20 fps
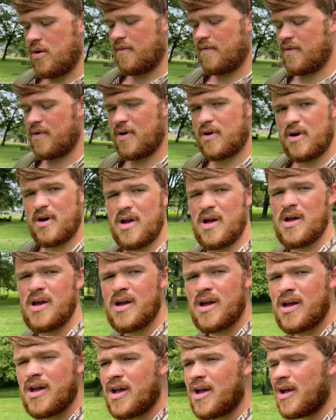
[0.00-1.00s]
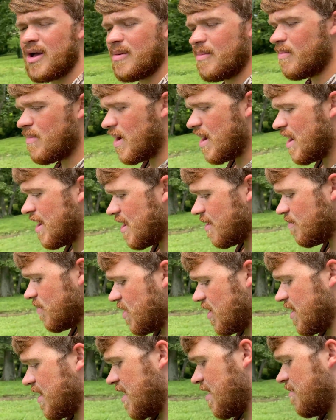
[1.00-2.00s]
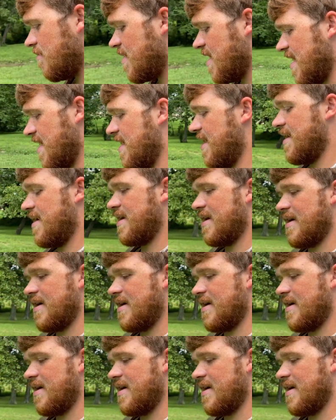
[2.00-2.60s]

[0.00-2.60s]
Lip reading: over my bug out bag.